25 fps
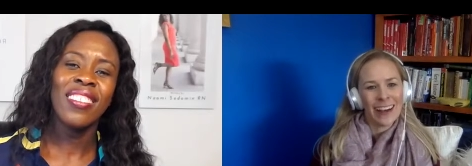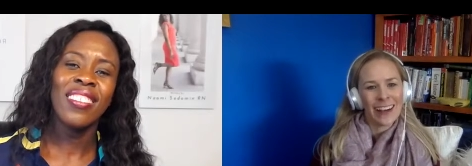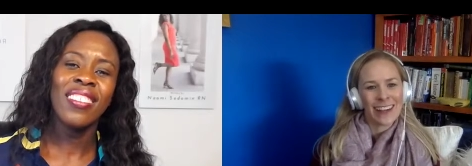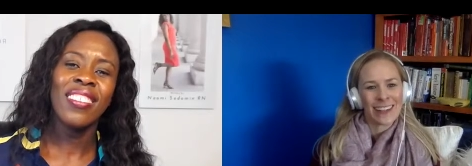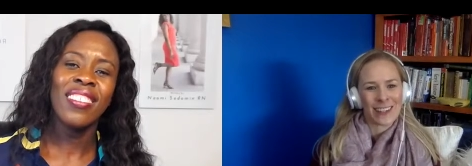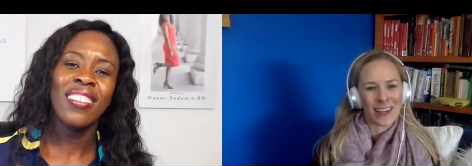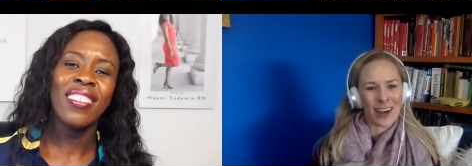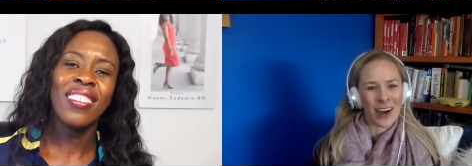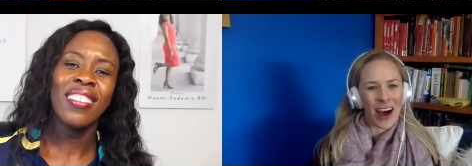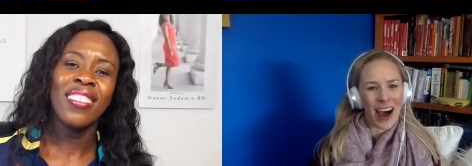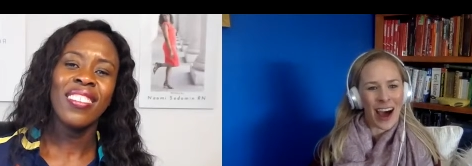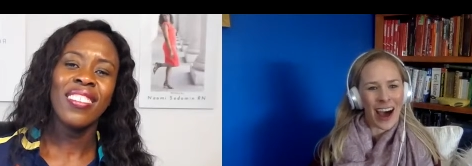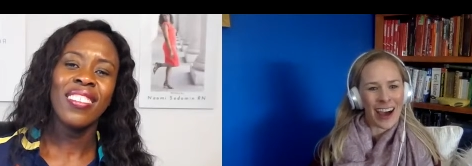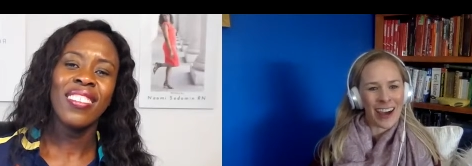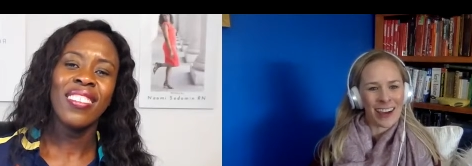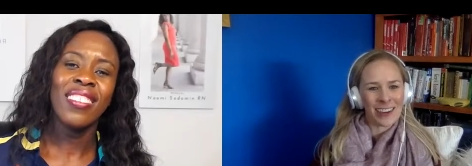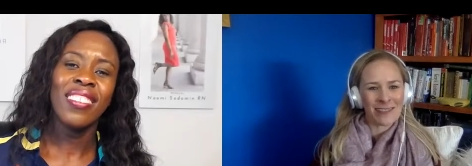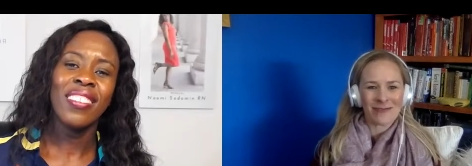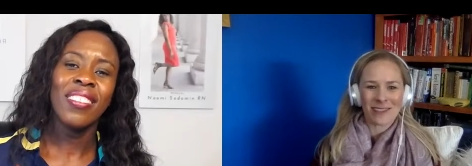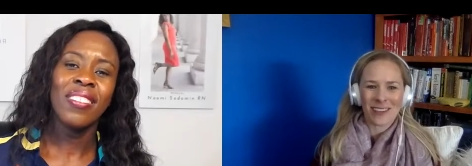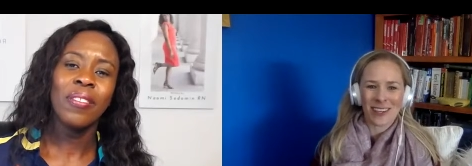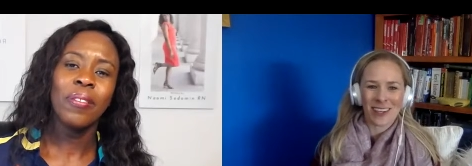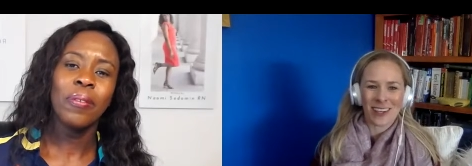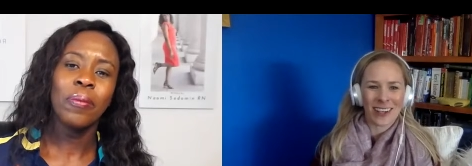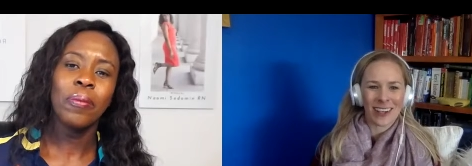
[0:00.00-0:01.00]
Speaker 1: So I
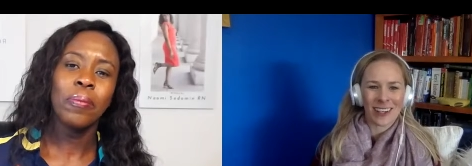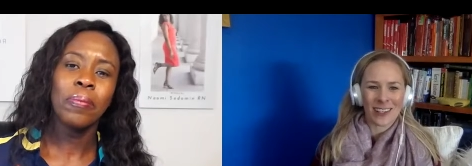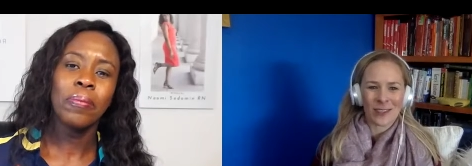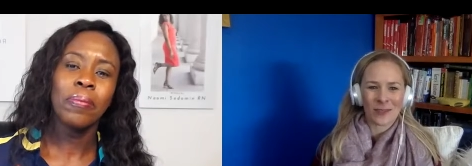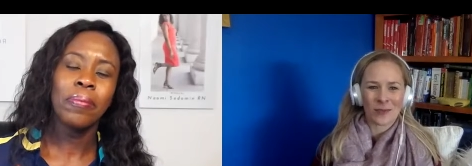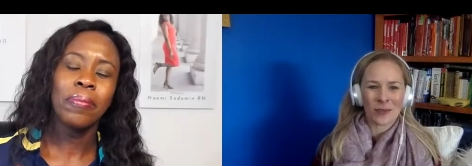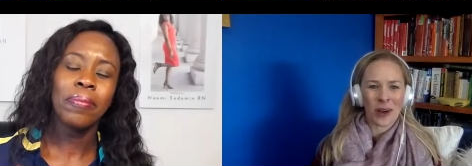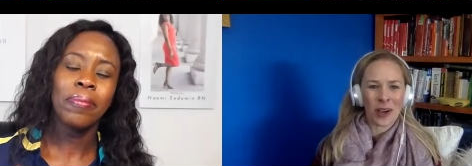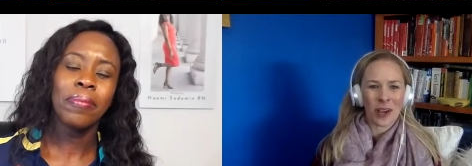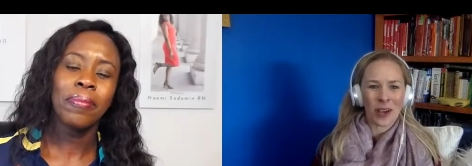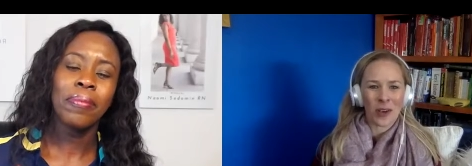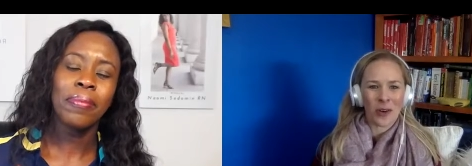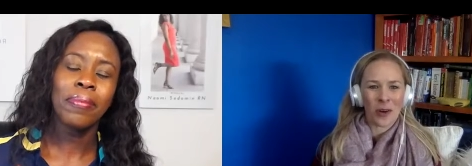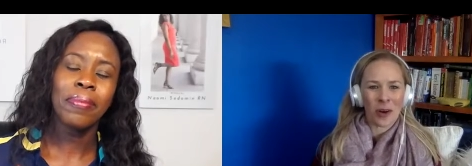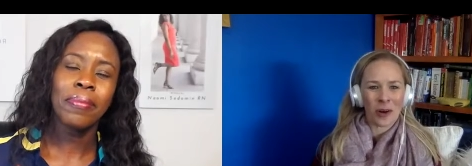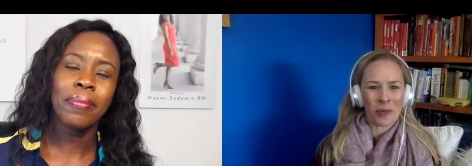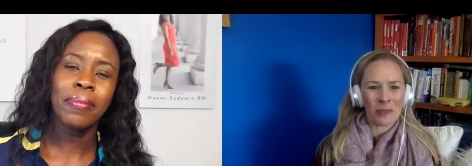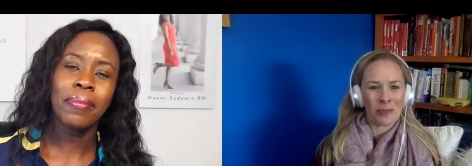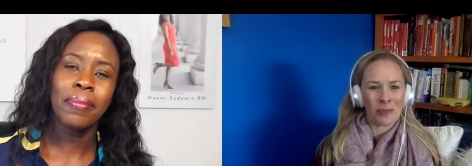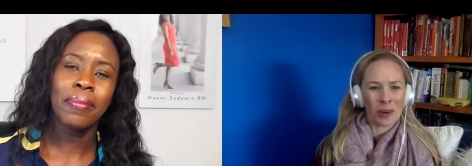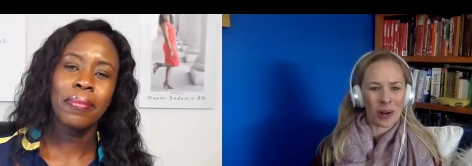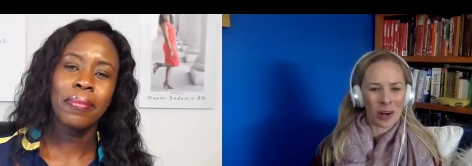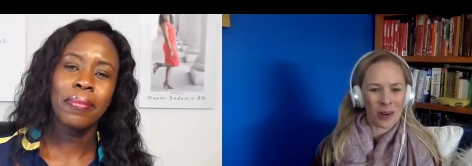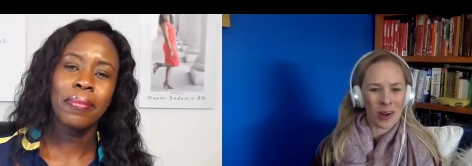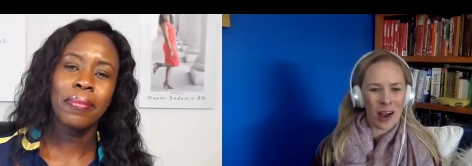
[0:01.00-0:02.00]
am curious what your
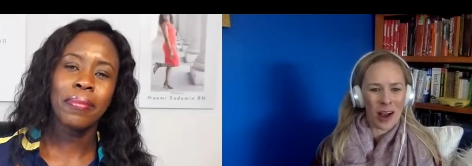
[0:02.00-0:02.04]
book